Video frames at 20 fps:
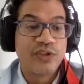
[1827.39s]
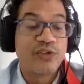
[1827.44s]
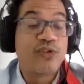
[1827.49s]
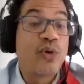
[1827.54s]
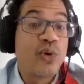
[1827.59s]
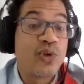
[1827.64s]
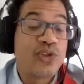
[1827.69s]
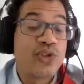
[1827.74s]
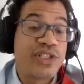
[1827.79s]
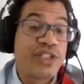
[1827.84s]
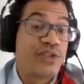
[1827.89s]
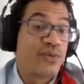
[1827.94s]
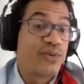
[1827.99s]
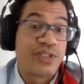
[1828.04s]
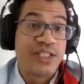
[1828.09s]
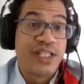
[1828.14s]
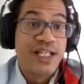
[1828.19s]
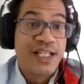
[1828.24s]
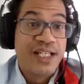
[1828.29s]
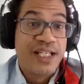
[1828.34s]
Of course, this
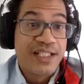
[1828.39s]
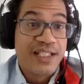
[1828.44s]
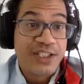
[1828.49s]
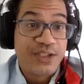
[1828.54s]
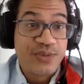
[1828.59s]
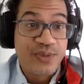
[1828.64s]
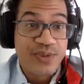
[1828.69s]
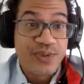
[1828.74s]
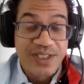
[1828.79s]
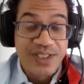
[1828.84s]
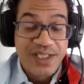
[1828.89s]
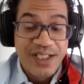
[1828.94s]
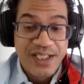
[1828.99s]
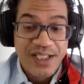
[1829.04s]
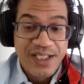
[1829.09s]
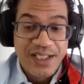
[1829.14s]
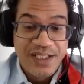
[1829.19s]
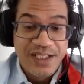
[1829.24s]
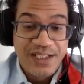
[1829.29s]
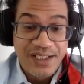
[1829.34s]
was
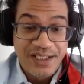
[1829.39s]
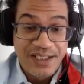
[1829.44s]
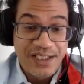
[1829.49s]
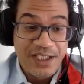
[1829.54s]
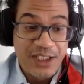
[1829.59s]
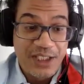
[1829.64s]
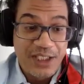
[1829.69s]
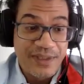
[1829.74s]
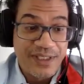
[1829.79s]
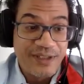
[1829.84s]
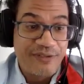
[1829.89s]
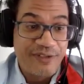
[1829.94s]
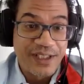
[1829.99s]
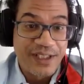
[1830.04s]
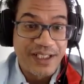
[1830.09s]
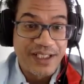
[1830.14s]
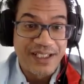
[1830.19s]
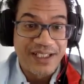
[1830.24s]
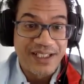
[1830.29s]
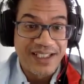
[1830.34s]
the
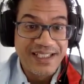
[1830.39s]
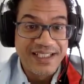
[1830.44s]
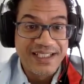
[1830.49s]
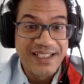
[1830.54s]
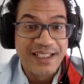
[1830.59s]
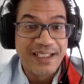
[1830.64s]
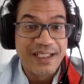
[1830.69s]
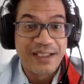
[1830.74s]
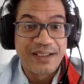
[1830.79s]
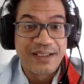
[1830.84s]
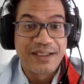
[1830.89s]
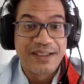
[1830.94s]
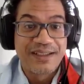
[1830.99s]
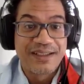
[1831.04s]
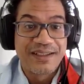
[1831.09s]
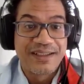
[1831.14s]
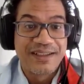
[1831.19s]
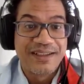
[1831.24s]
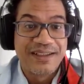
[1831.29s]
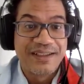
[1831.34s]
specific
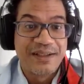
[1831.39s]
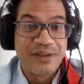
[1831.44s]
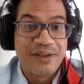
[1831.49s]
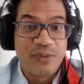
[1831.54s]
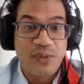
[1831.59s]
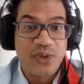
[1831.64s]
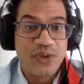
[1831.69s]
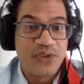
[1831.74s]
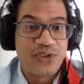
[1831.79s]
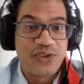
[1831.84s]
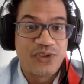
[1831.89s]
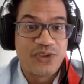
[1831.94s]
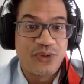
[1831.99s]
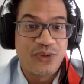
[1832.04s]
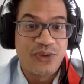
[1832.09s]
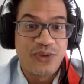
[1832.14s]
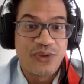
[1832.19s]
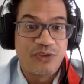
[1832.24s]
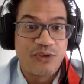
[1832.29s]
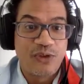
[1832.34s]
incident was,
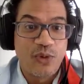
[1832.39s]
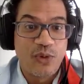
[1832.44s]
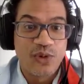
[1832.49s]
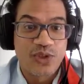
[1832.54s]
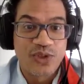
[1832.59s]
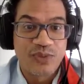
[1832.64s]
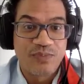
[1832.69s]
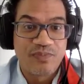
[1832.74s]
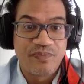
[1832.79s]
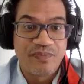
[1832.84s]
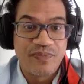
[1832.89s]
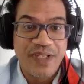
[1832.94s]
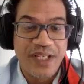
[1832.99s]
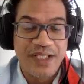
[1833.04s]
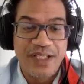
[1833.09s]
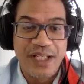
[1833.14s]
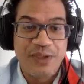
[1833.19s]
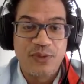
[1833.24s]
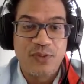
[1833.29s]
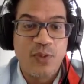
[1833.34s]
of course,
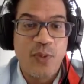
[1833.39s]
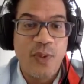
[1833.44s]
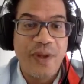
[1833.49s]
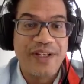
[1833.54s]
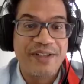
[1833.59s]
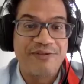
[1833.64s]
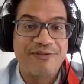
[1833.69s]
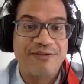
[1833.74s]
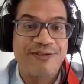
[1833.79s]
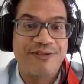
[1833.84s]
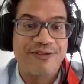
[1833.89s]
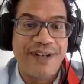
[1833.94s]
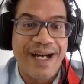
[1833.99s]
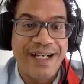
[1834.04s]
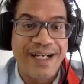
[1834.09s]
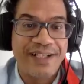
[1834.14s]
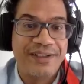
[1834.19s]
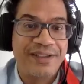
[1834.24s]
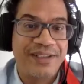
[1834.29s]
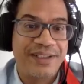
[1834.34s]
it went
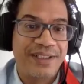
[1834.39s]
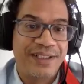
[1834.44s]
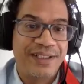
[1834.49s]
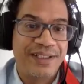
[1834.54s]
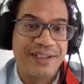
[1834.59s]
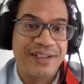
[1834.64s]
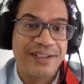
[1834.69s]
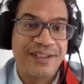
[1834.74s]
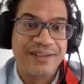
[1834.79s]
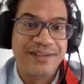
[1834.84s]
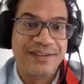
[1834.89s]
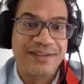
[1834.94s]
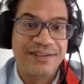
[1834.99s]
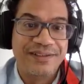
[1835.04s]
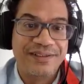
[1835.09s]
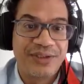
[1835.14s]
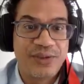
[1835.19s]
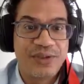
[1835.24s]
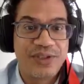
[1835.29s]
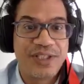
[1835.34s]
viral on
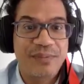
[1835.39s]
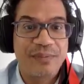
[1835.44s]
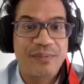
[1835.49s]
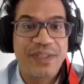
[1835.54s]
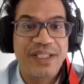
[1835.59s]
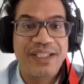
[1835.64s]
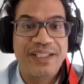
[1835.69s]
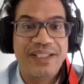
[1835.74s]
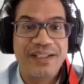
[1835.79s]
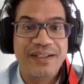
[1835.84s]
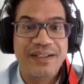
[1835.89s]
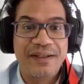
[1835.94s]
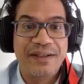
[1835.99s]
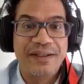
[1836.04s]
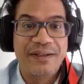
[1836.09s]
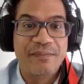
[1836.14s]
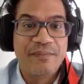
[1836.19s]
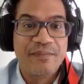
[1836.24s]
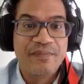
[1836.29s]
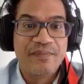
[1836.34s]
social media,
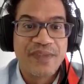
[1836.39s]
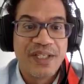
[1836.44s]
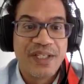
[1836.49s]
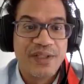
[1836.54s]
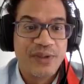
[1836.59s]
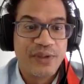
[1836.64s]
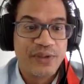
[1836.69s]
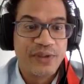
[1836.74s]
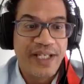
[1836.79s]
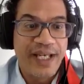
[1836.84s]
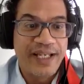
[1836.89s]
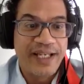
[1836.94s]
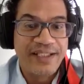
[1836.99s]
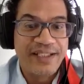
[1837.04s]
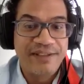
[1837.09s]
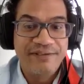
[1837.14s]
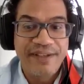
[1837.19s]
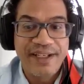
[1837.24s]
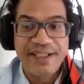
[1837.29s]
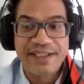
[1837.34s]
and you know, the
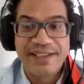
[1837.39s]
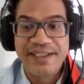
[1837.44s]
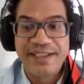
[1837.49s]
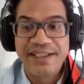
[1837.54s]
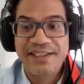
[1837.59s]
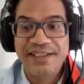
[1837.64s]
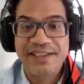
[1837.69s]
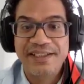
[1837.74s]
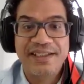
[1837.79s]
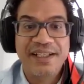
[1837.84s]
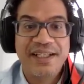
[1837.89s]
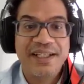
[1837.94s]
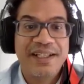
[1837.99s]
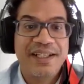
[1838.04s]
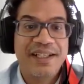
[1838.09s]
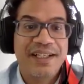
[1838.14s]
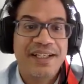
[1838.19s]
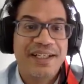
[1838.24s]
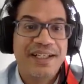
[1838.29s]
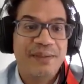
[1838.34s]
anti-vaccine
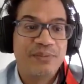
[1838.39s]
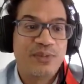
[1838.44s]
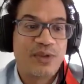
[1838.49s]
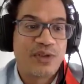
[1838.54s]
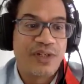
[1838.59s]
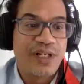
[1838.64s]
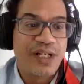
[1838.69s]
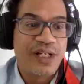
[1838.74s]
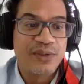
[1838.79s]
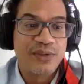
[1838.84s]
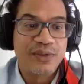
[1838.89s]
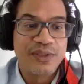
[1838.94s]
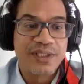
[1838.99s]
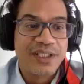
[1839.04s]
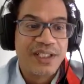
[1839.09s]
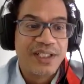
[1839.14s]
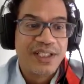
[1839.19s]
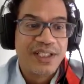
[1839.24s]
crowd